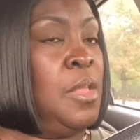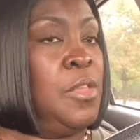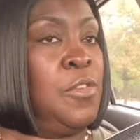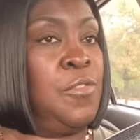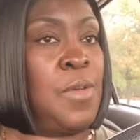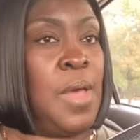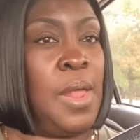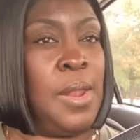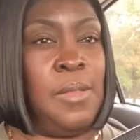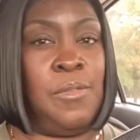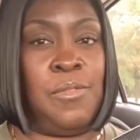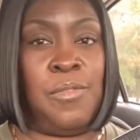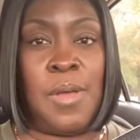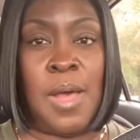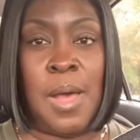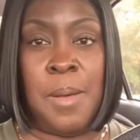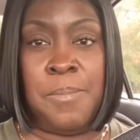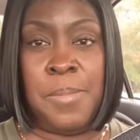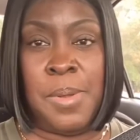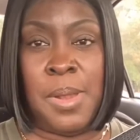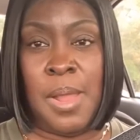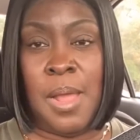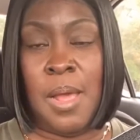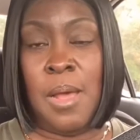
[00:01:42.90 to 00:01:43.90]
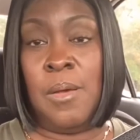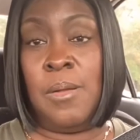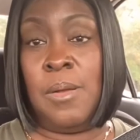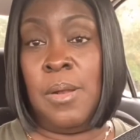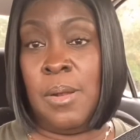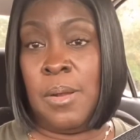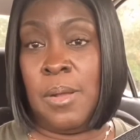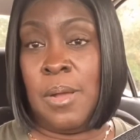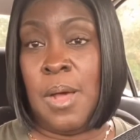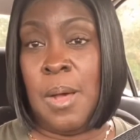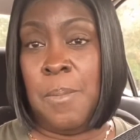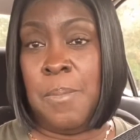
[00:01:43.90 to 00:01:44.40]
try to drop down
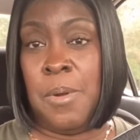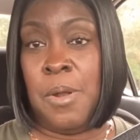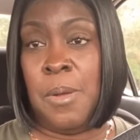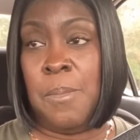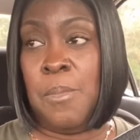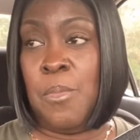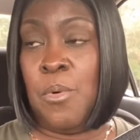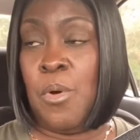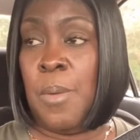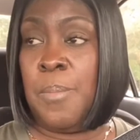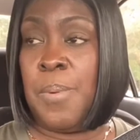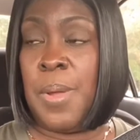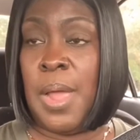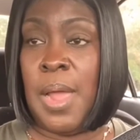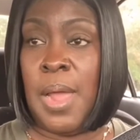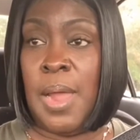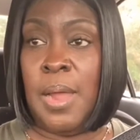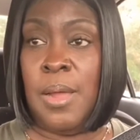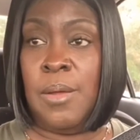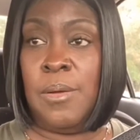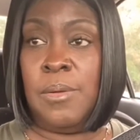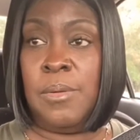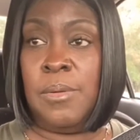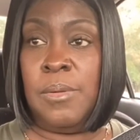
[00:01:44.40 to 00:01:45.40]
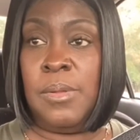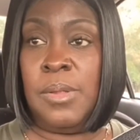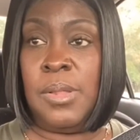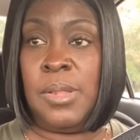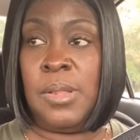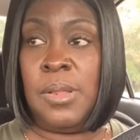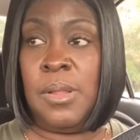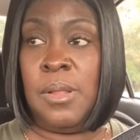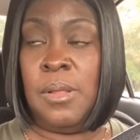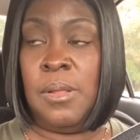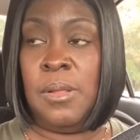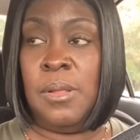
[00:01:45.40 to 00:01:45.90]
a couple of more pounds.
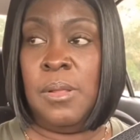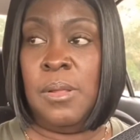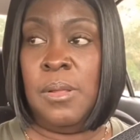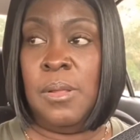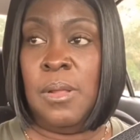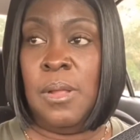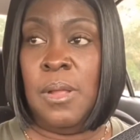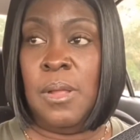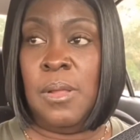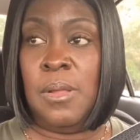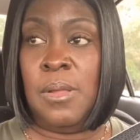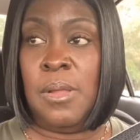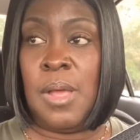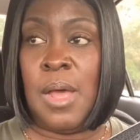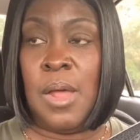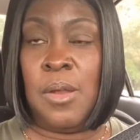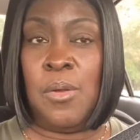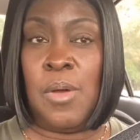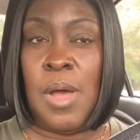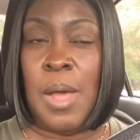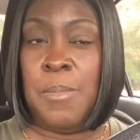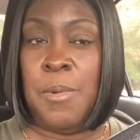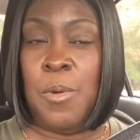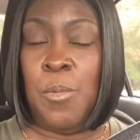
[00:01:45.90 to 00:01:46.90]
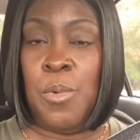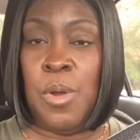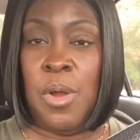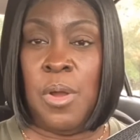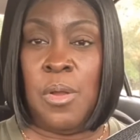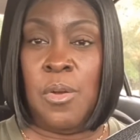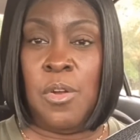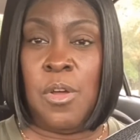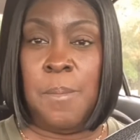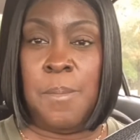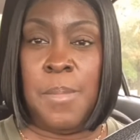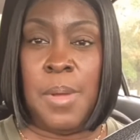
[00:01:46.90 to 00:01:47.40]
Y'all know I've been
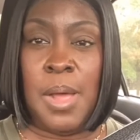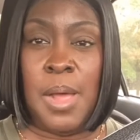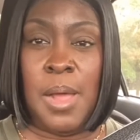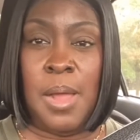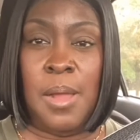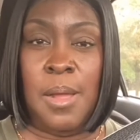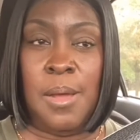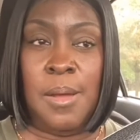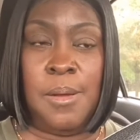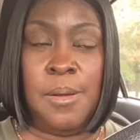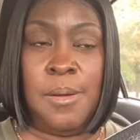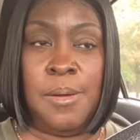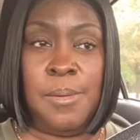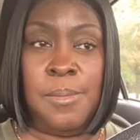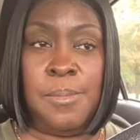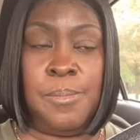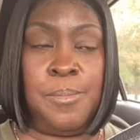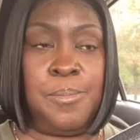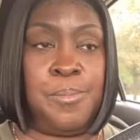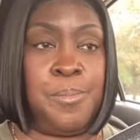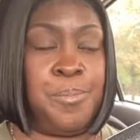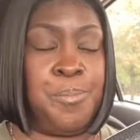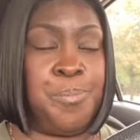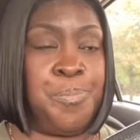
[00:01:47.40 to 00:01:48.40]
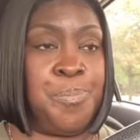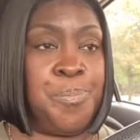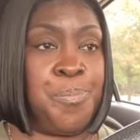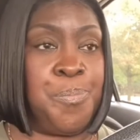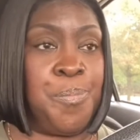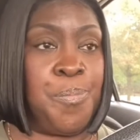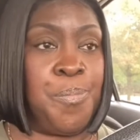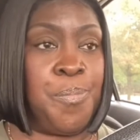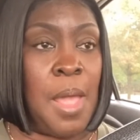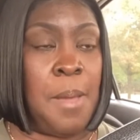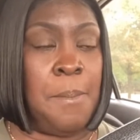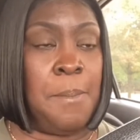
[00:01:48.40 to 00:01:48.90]
working on my um,
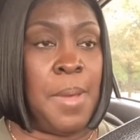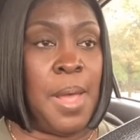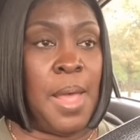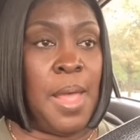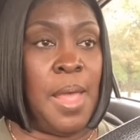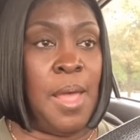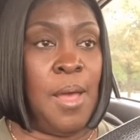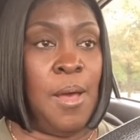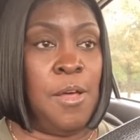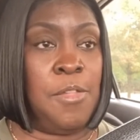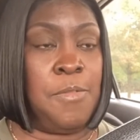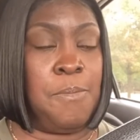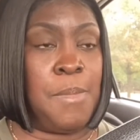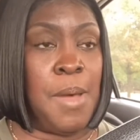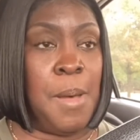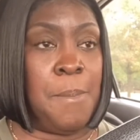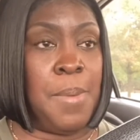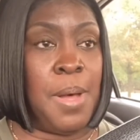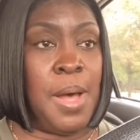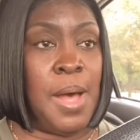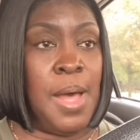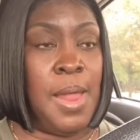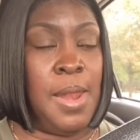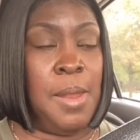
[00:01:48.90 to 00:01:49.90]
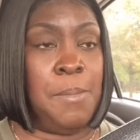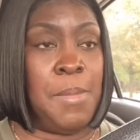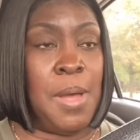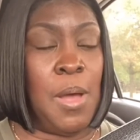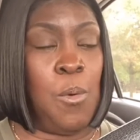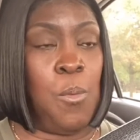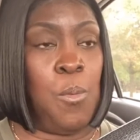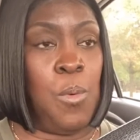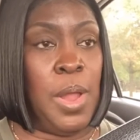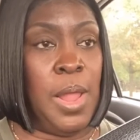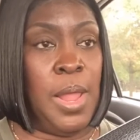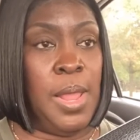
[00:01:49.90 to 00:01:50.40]
my health, my body,
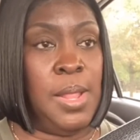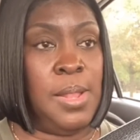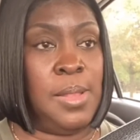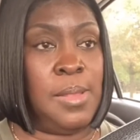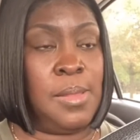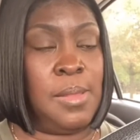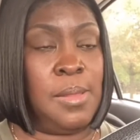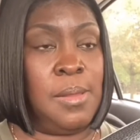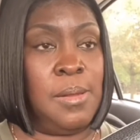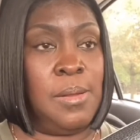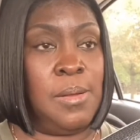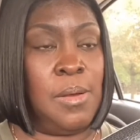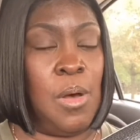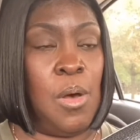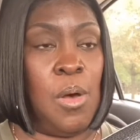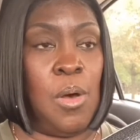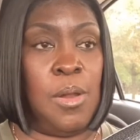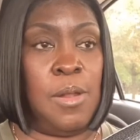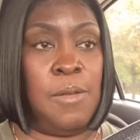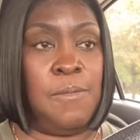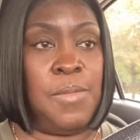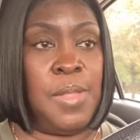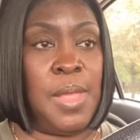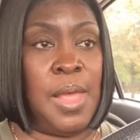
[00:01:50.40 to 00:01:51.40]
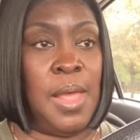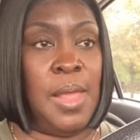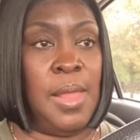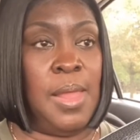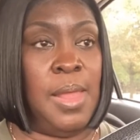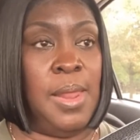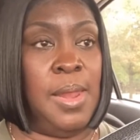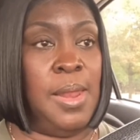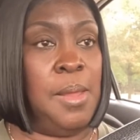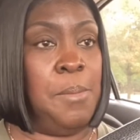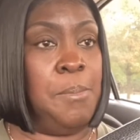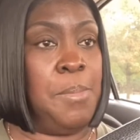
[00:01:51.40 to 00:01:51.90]
my weight, all of that,
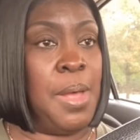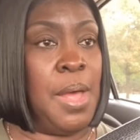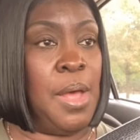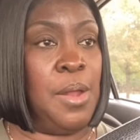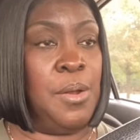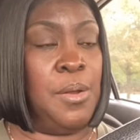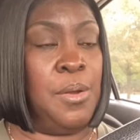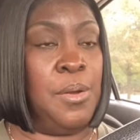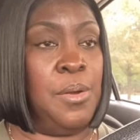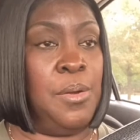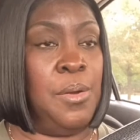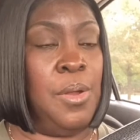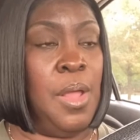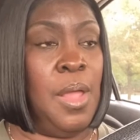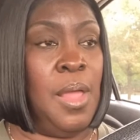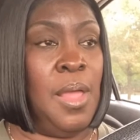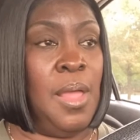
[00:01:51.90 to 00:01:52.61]
eating better,